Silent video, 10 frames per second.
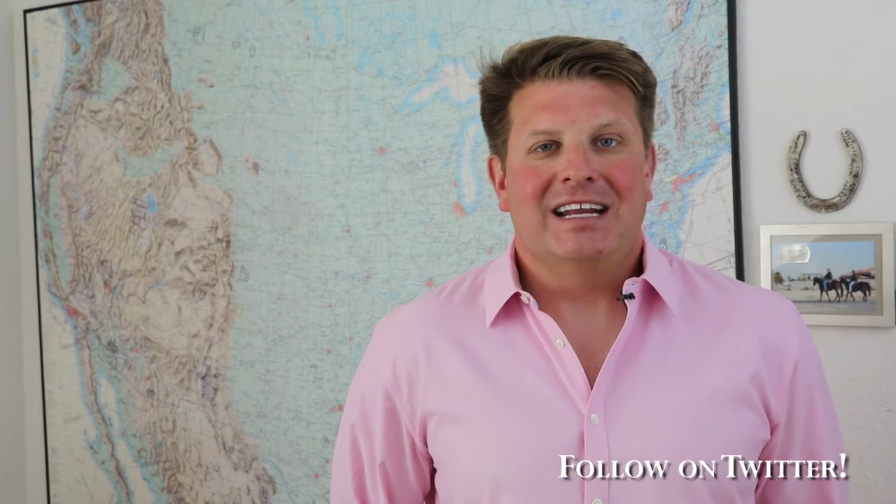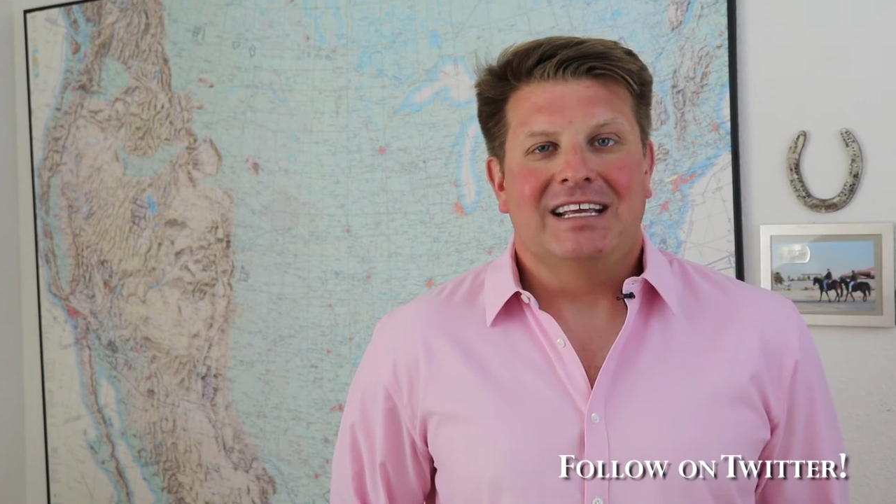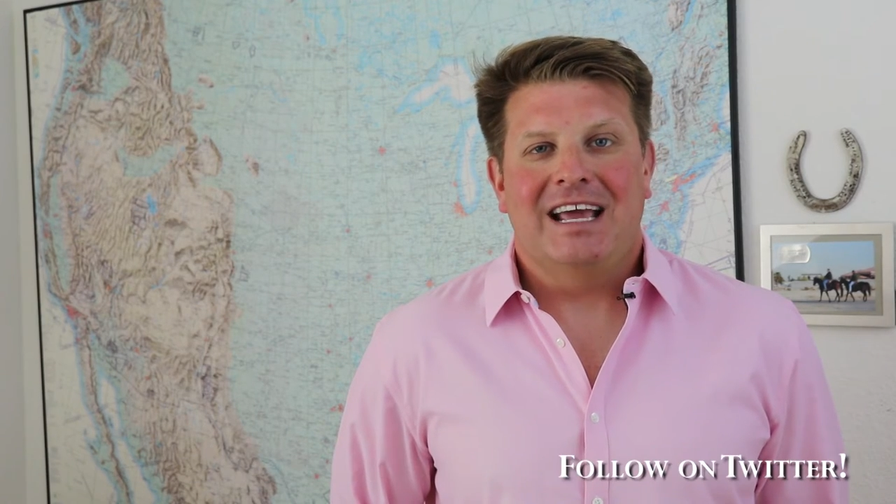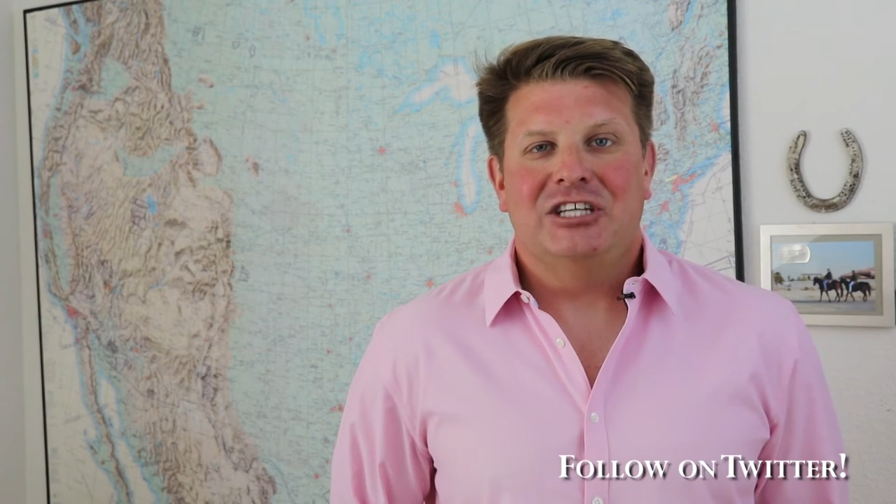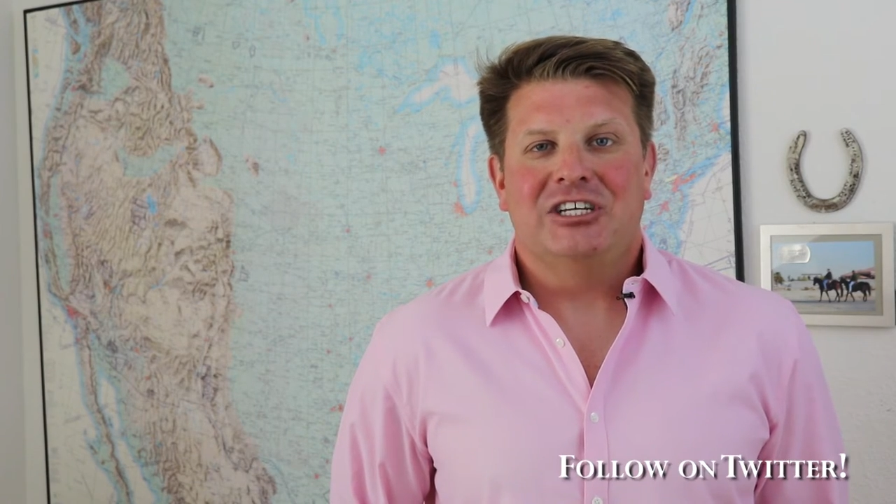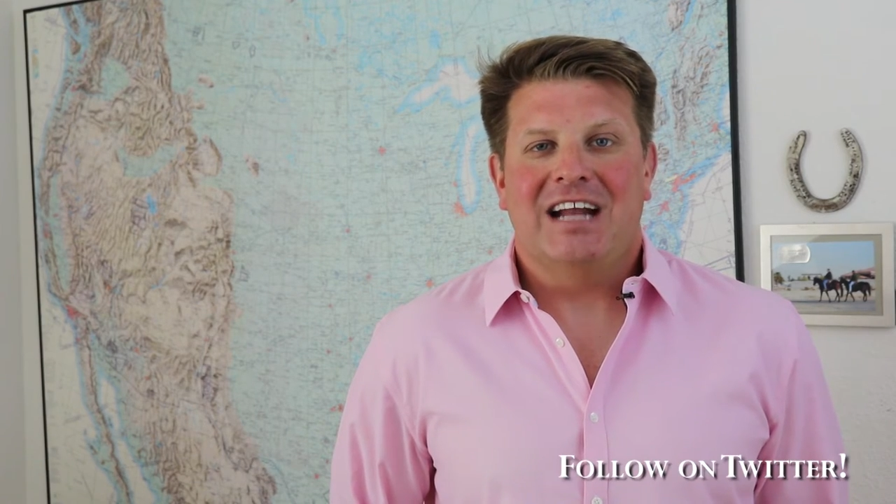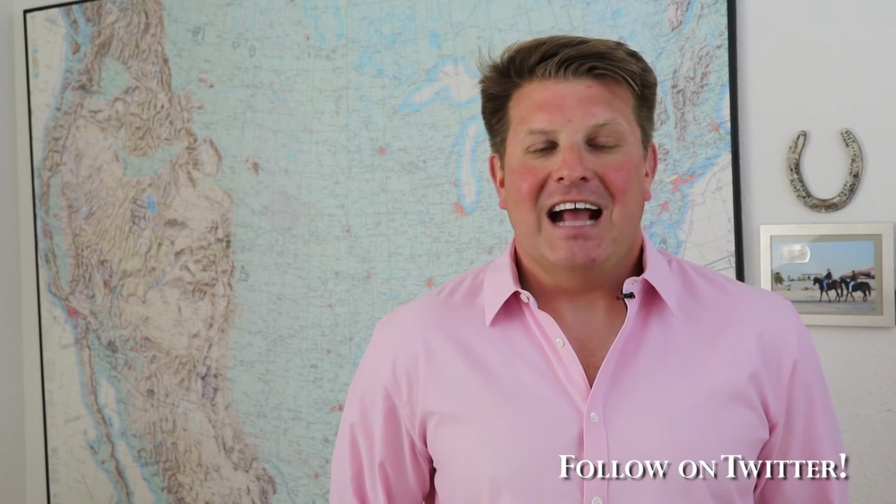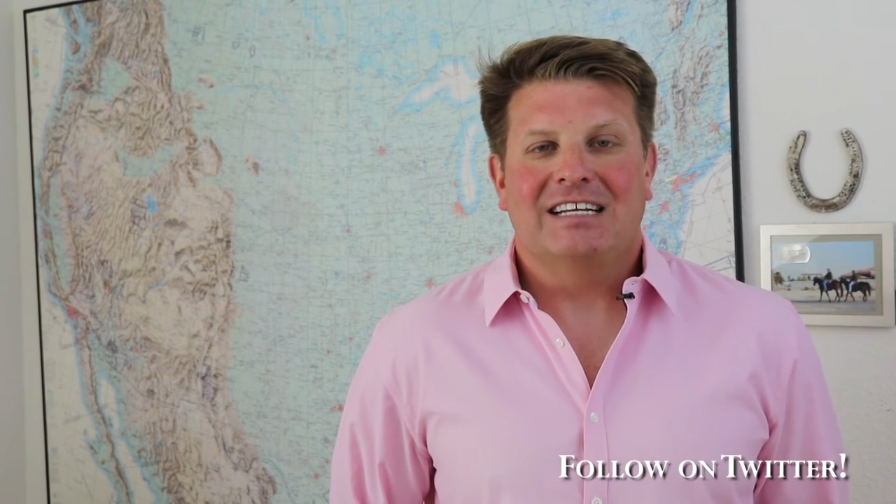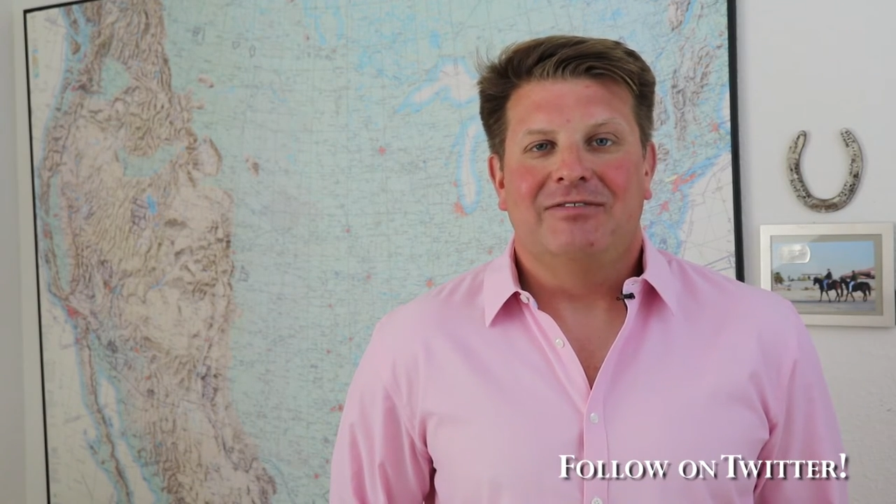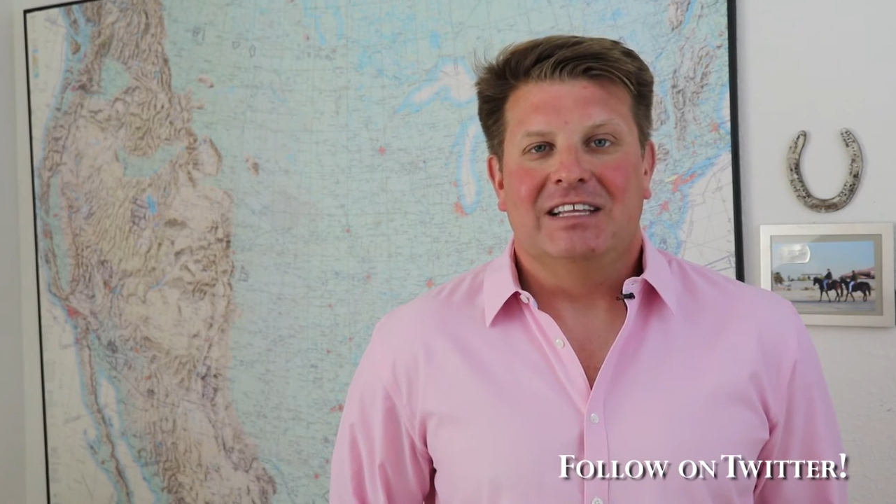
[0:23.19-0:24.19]
and engaging in
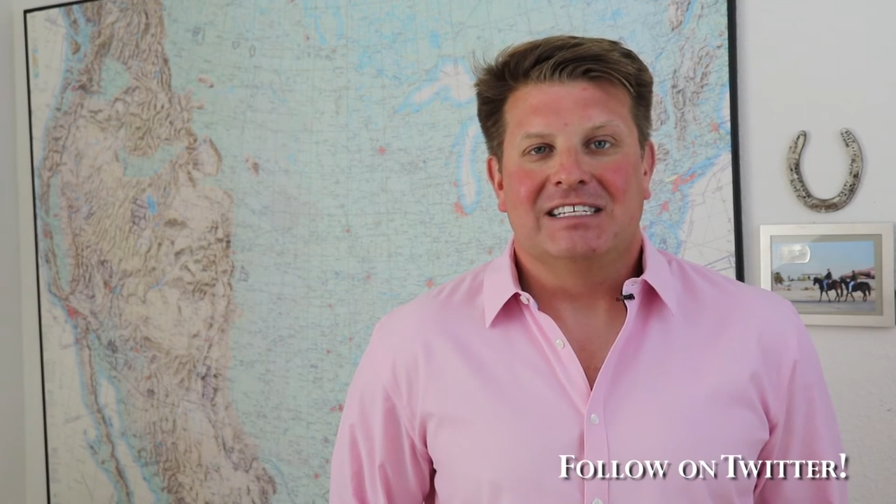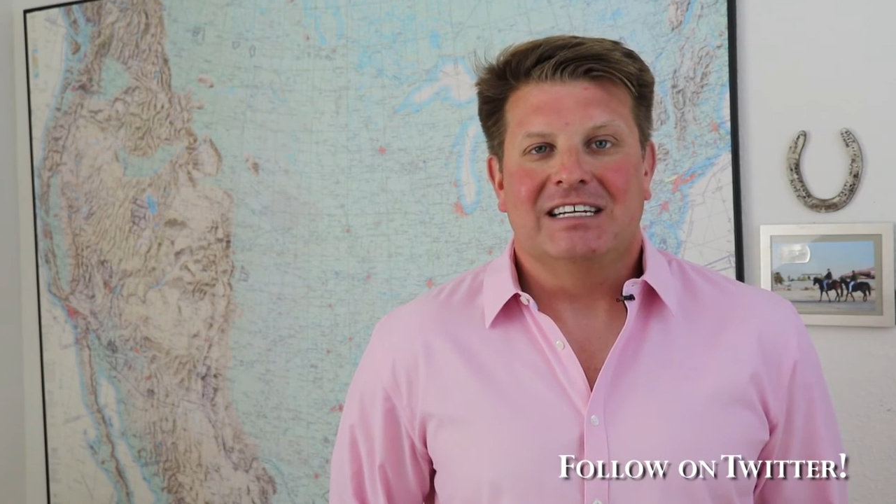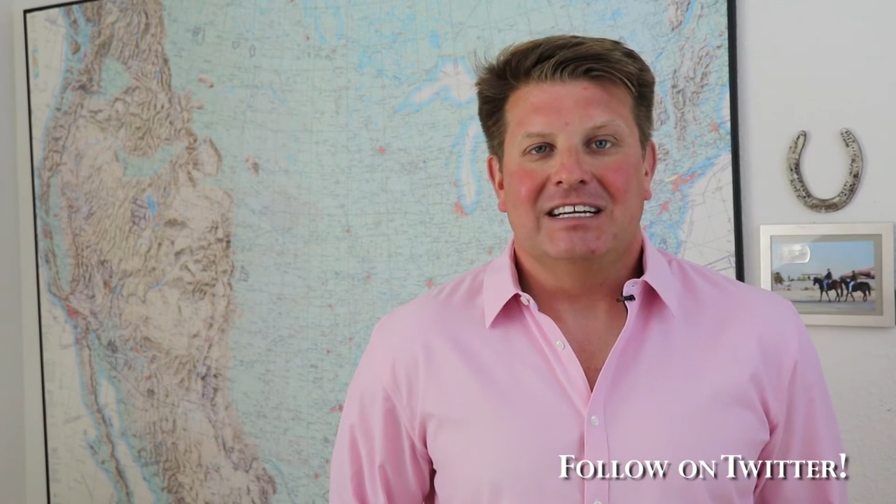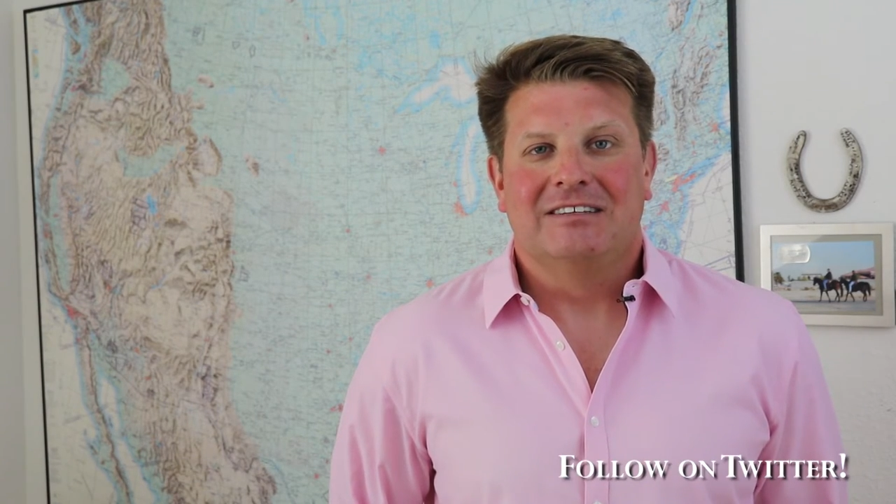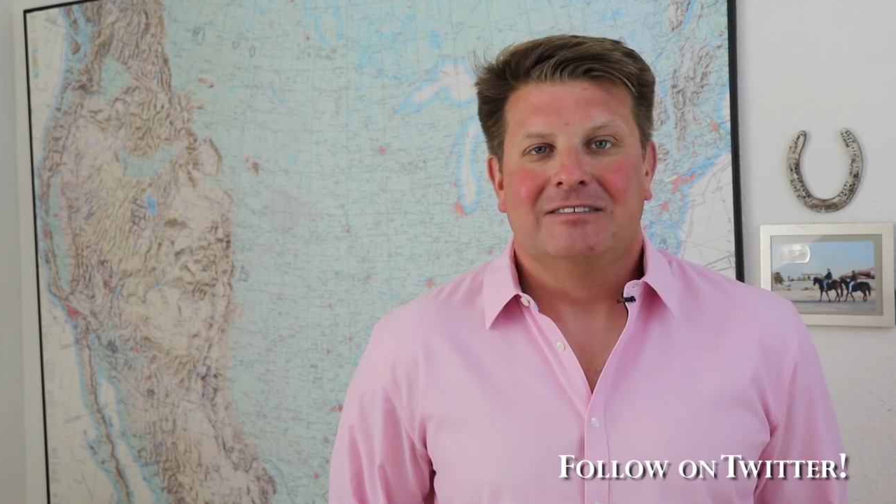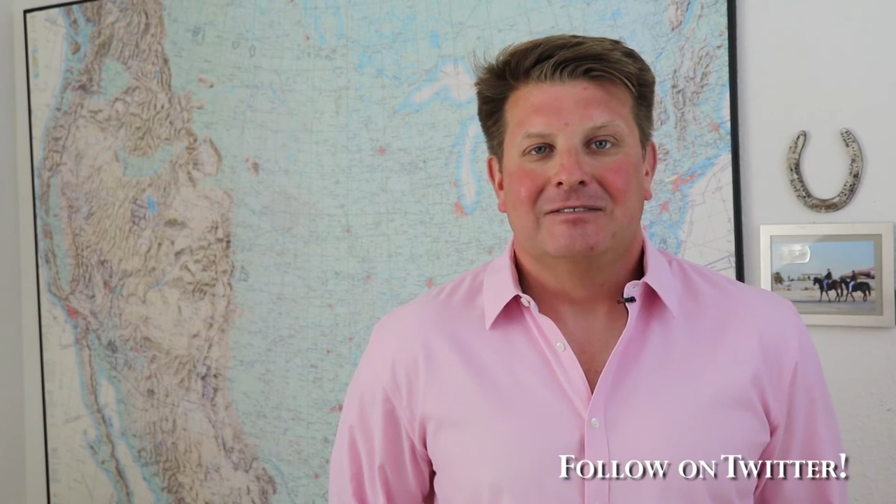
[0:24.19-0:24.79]
active listening.